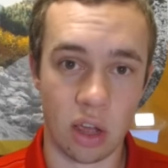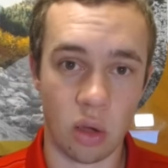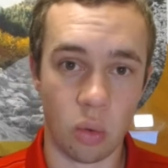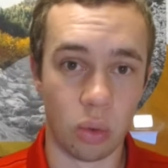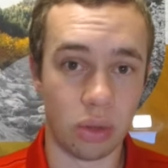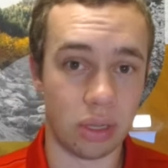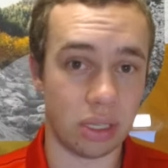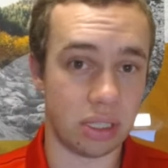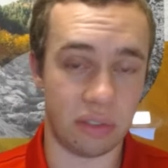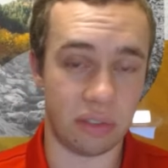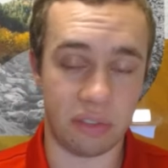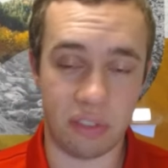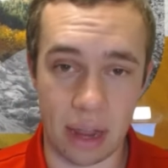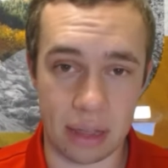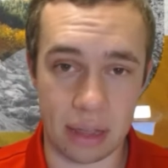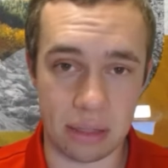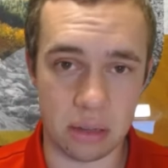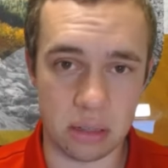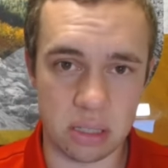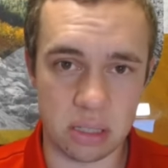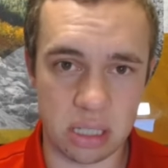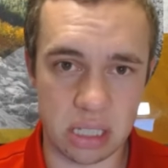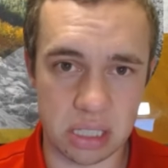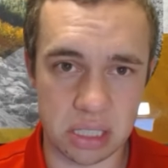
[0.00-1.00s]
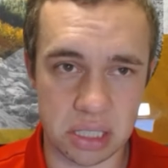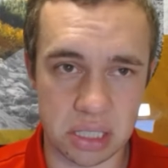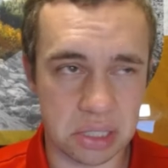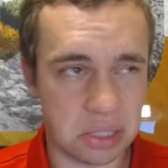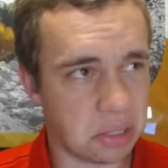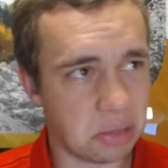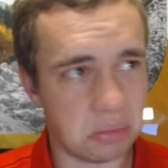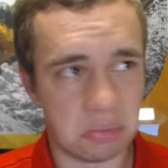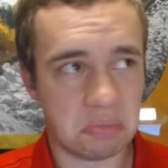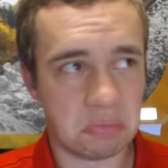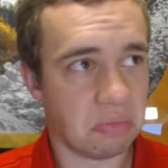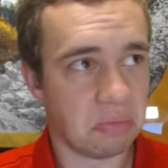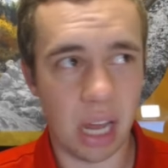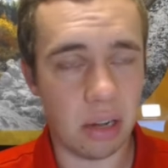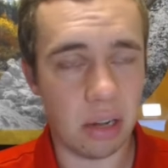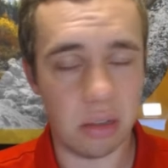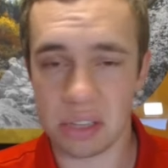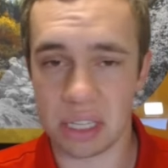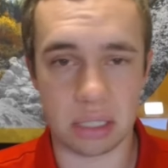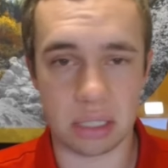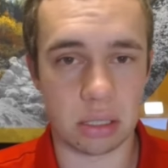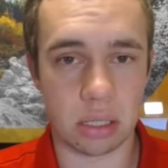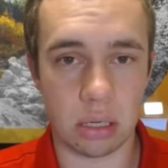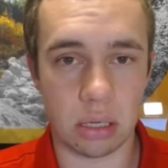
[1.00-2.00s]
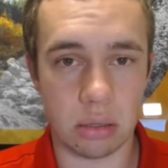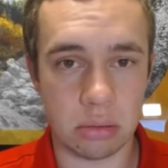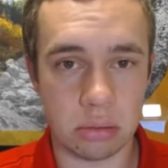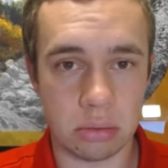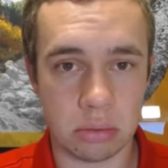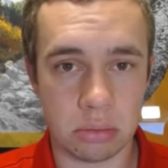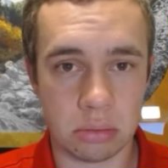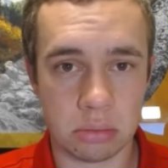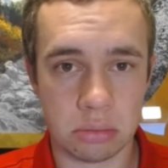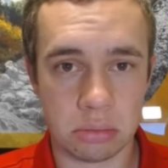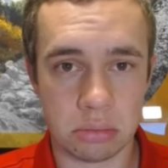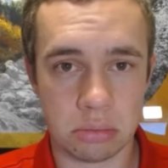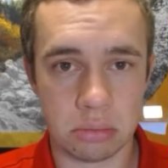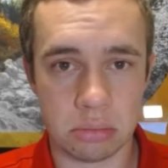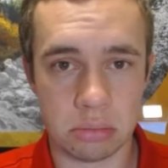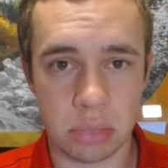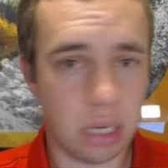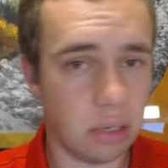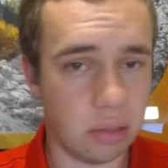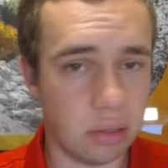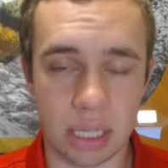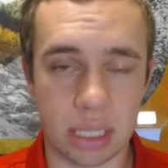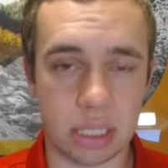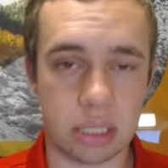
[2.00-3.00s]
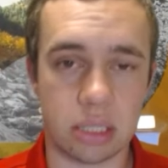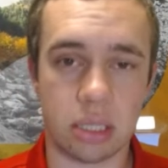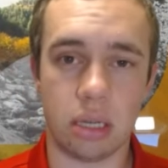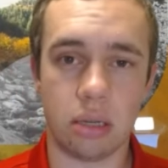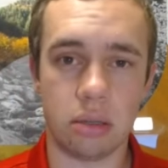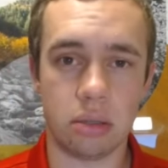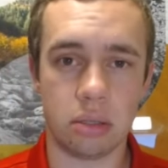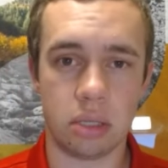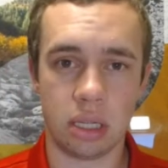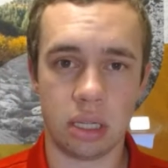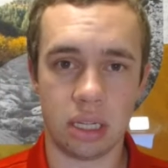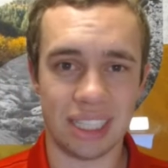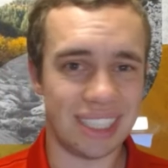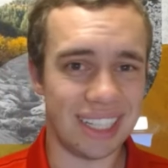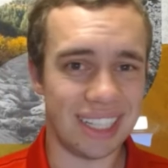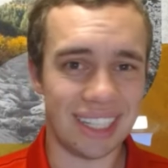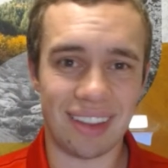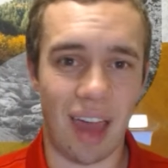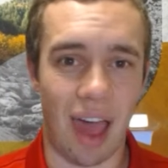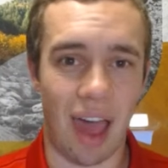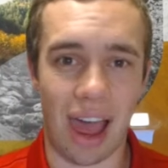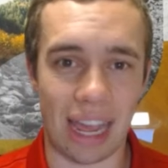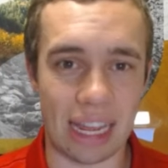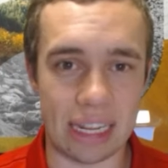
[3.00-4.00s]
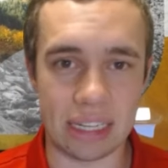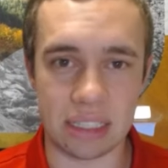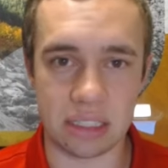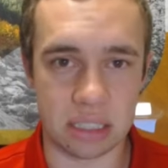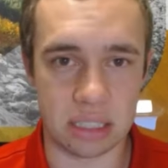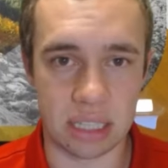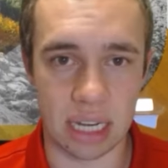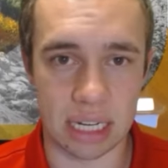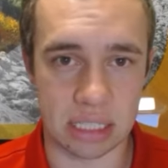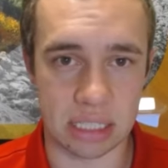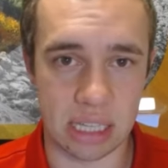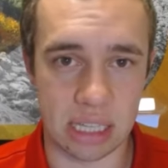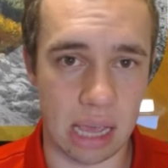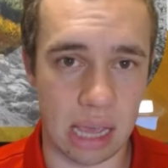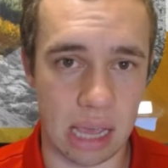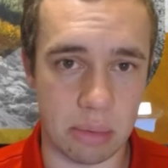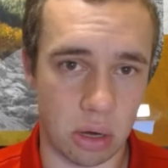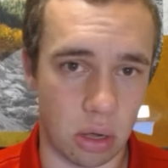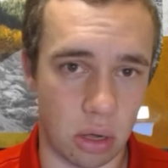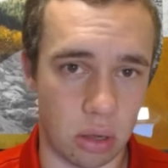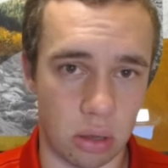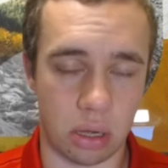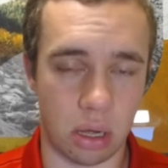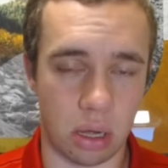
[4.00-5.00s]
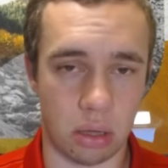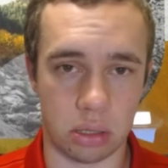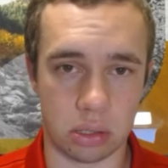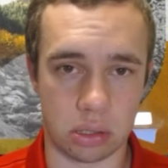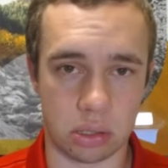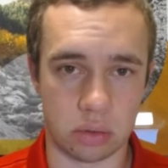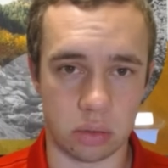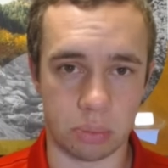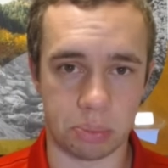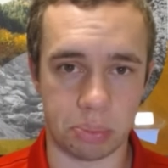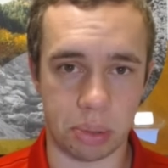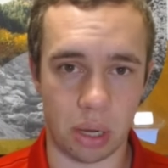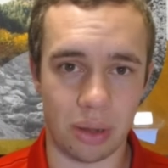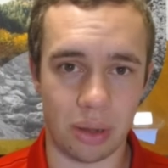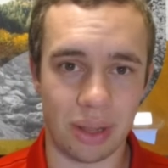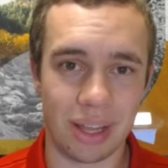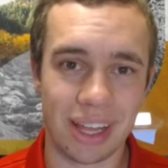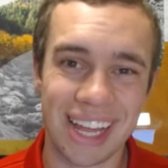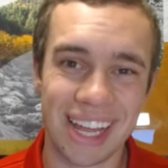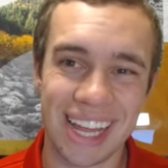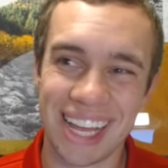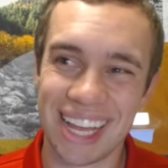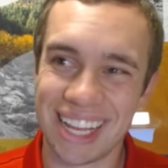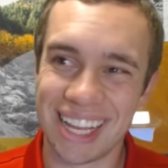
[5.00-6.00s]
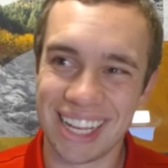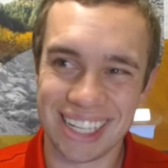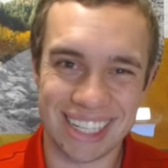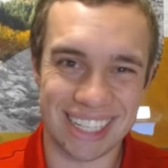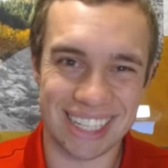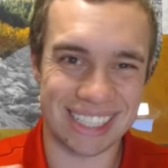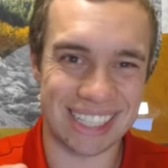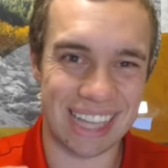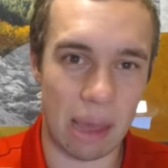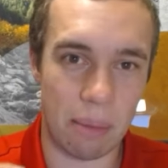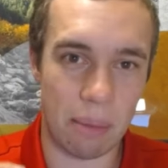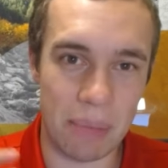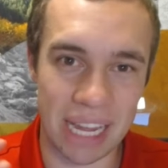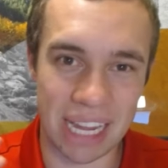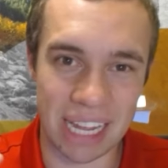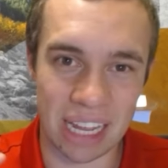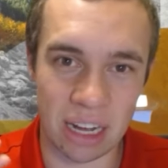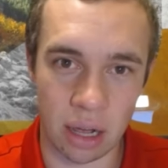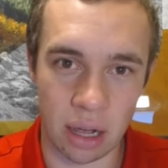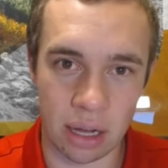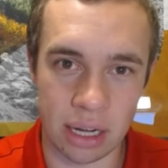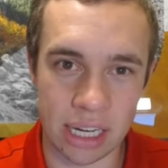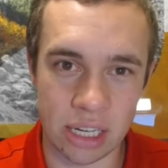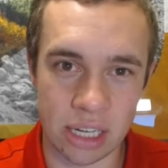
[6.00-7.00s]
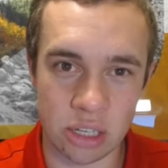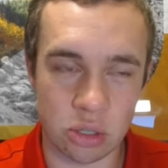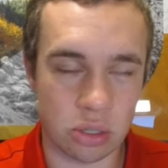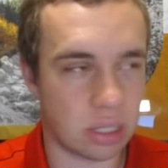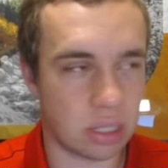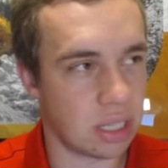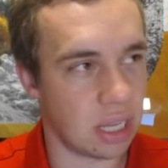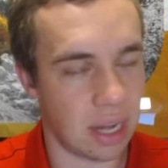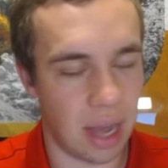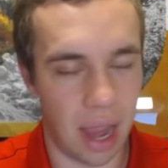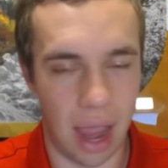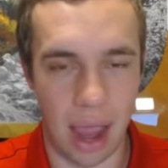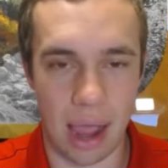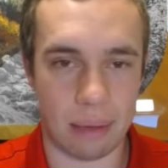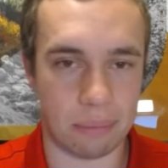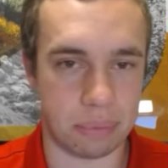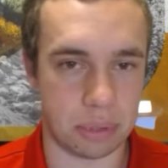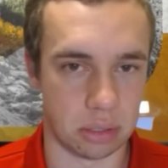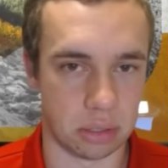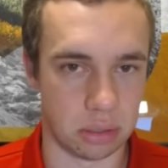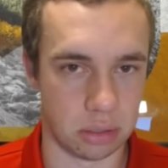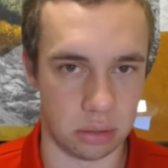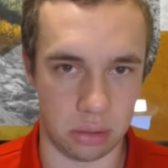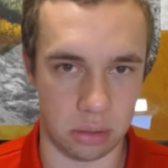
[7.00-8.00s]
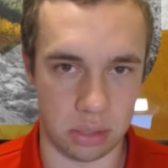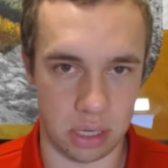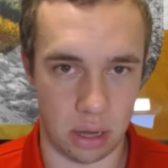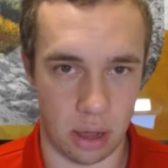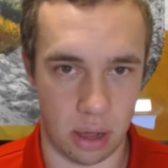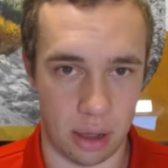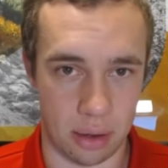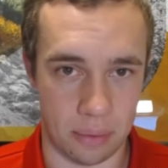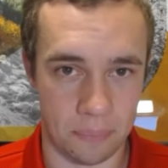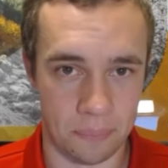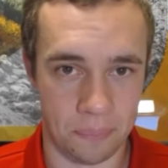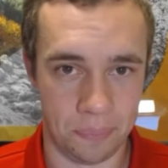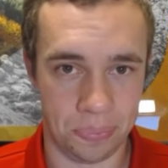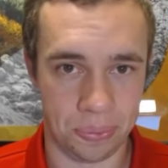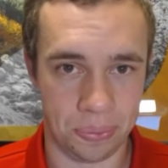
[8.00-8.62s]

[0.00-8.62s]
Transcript: Will it define their seasons? I don't think so. I don't think so. It's not the highest stakes game in all of college football. Does that make it uninteresting? Absolutely not.